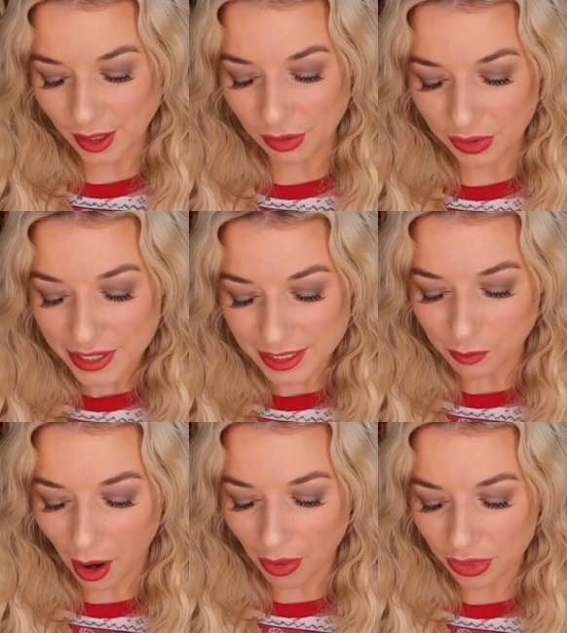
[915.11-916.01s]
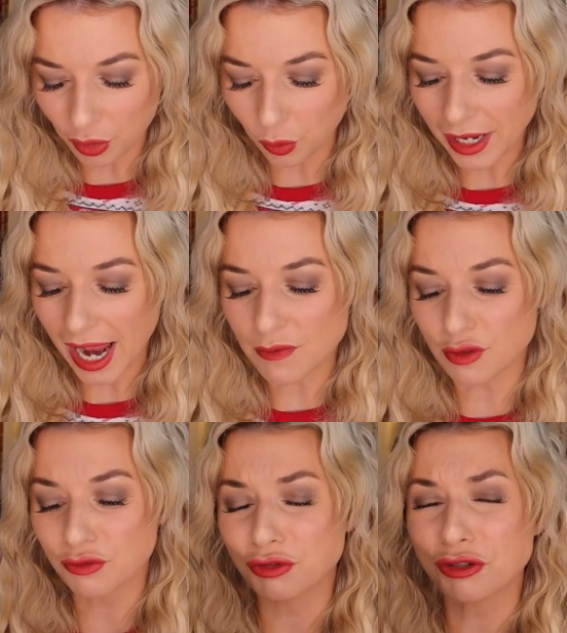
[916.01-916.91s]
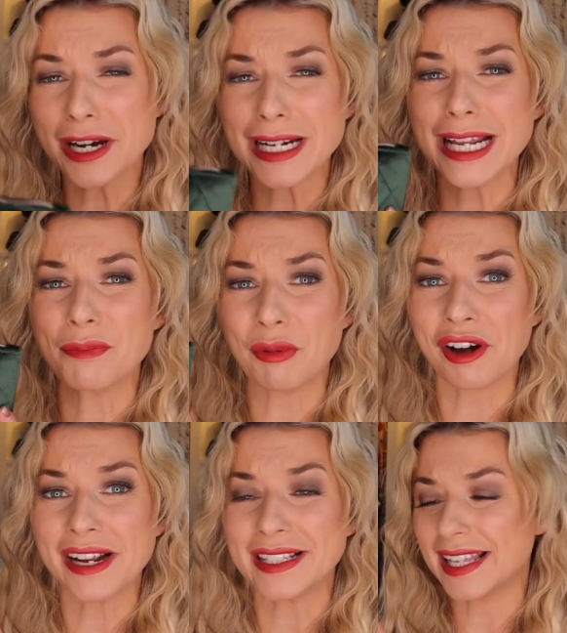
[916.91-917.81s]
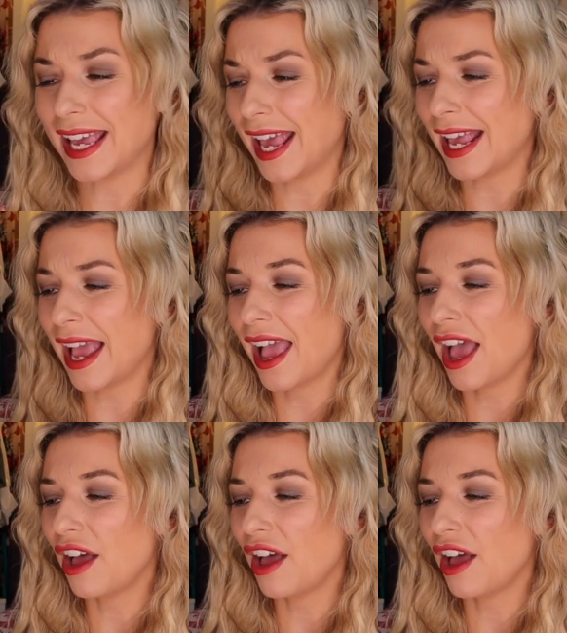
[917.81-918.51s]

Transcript: So this month, we have a really pretty